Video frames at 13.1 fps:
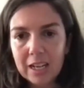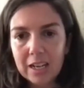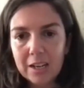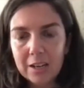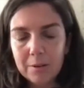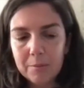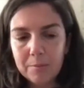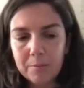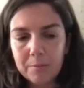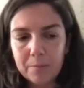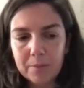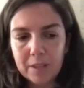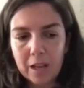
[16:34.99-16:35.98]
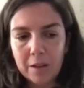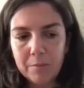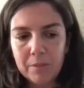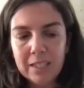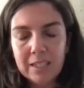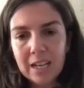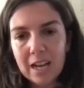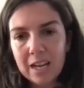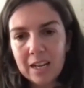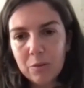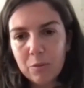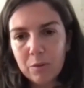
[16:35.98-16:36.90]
media,